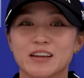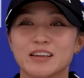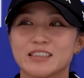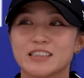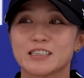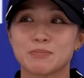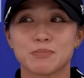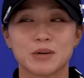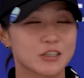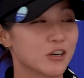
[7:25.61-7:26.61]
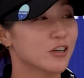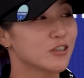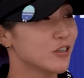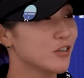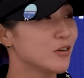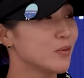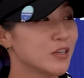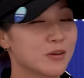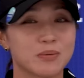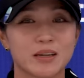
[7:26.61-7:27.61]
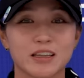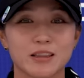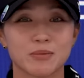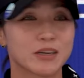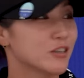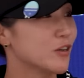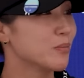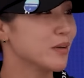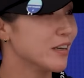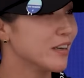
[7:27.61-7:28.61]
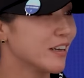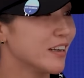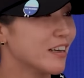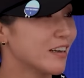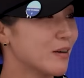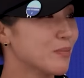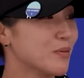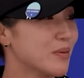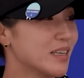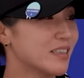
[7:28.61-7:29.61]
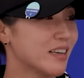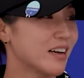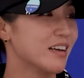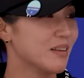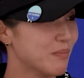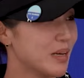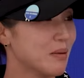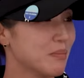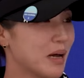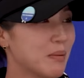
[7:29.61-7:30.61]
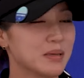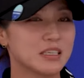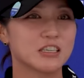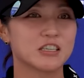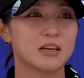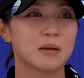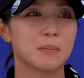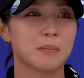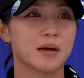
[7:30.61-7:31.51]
it's much harder to do when you're playing the British Open in a couple weeks in my position.